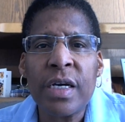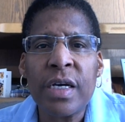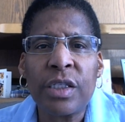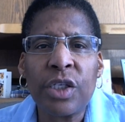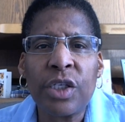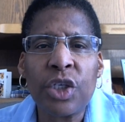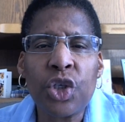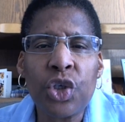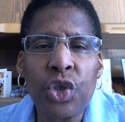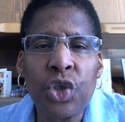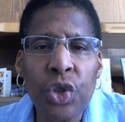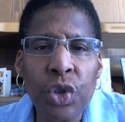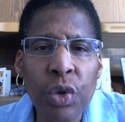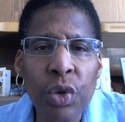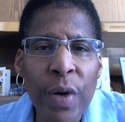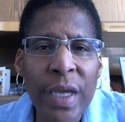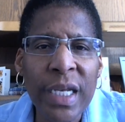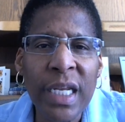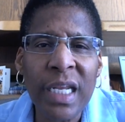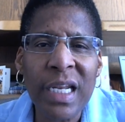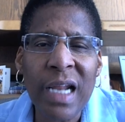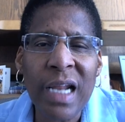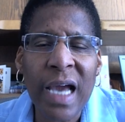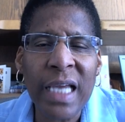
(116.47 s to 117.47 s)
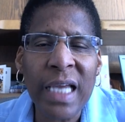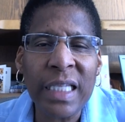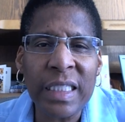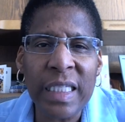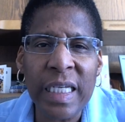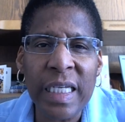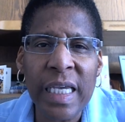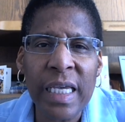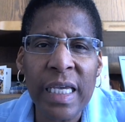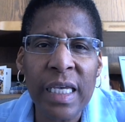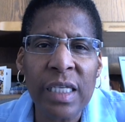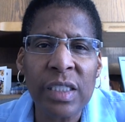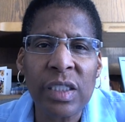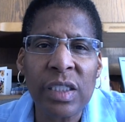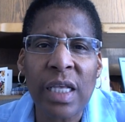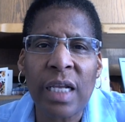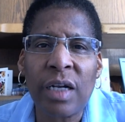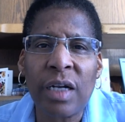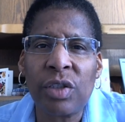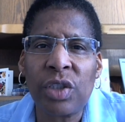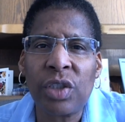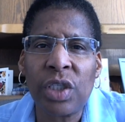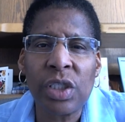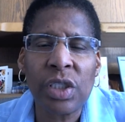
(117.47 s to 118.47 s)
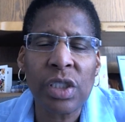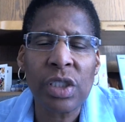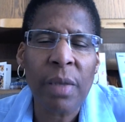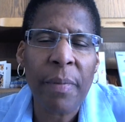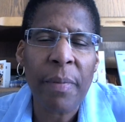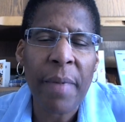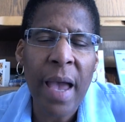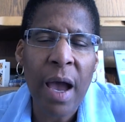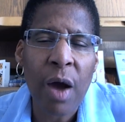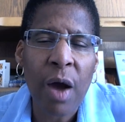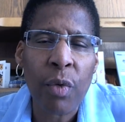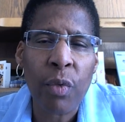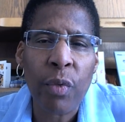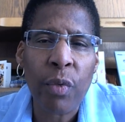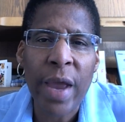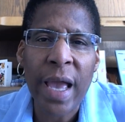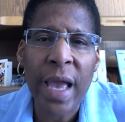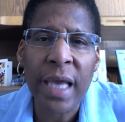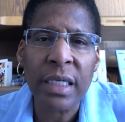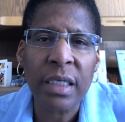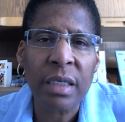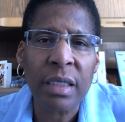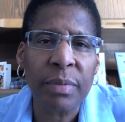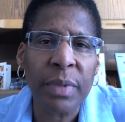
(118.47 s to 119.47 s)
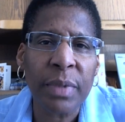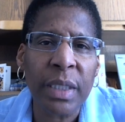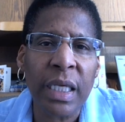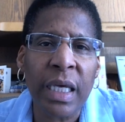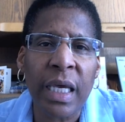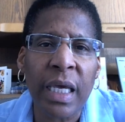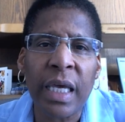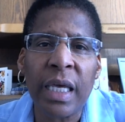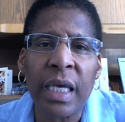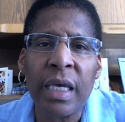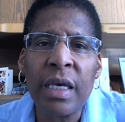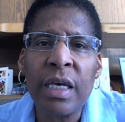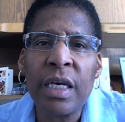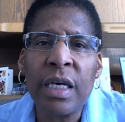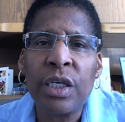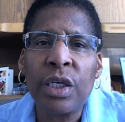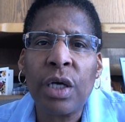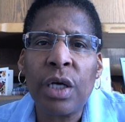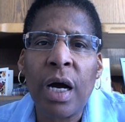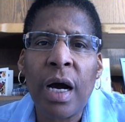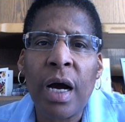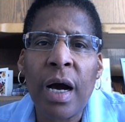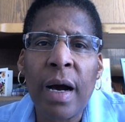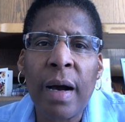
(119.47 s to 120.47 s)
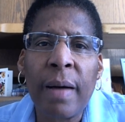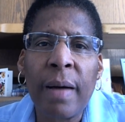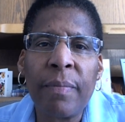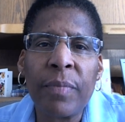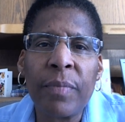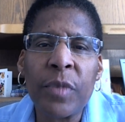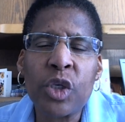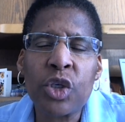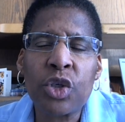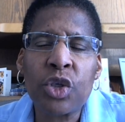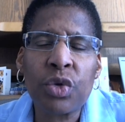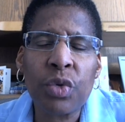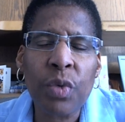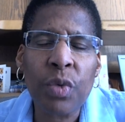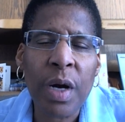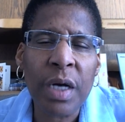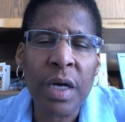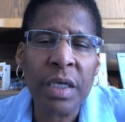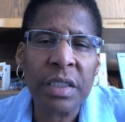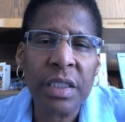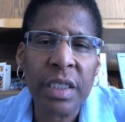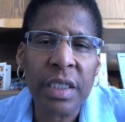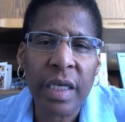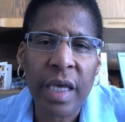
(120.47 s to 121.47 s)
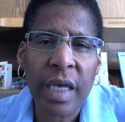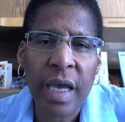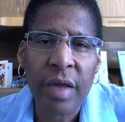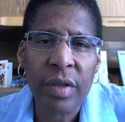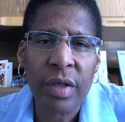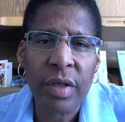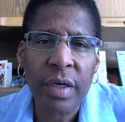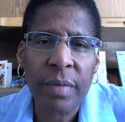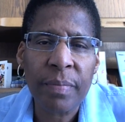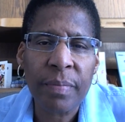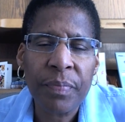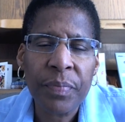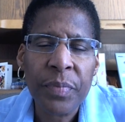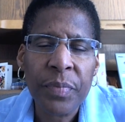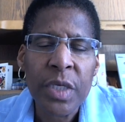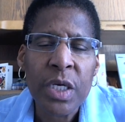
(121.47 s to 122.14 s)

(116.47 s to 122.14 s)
disjointed ideas that are just somehow randomly strung together.